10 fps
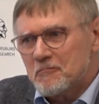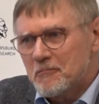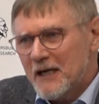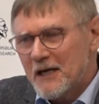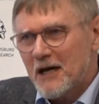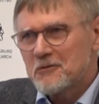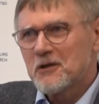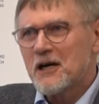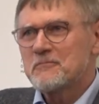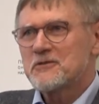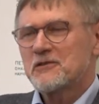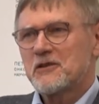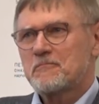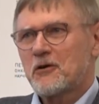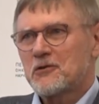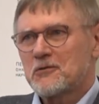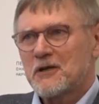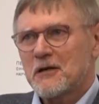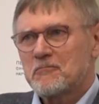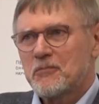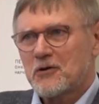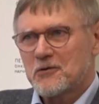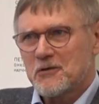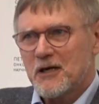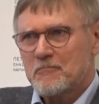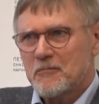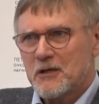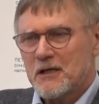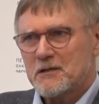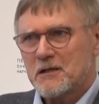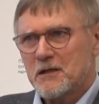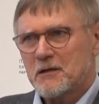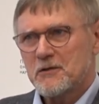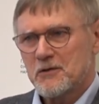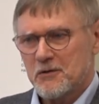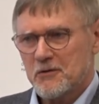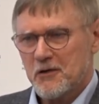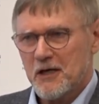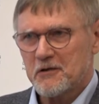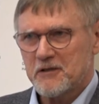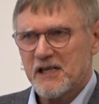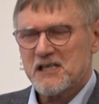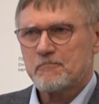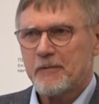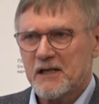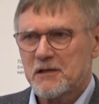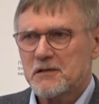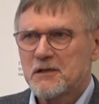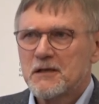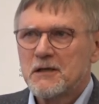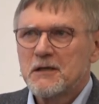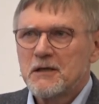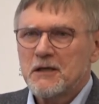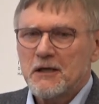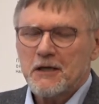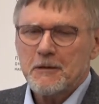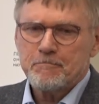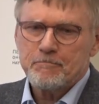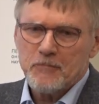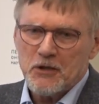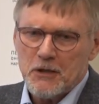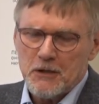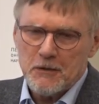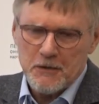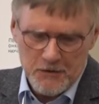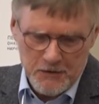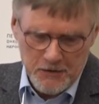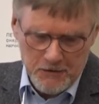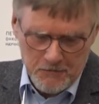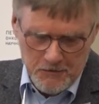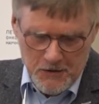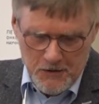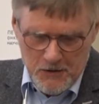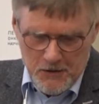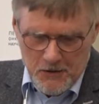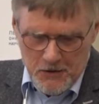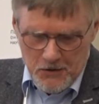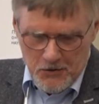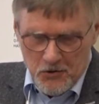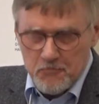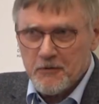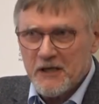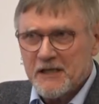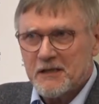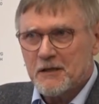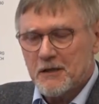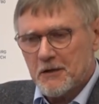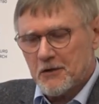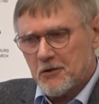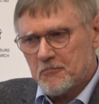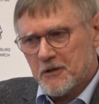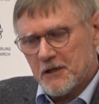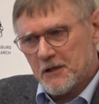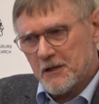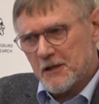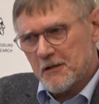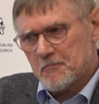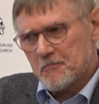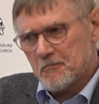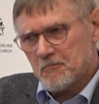main outcomes of the program. Program that uh, you, you cannot expect um, uh, uh, complete, uh, completely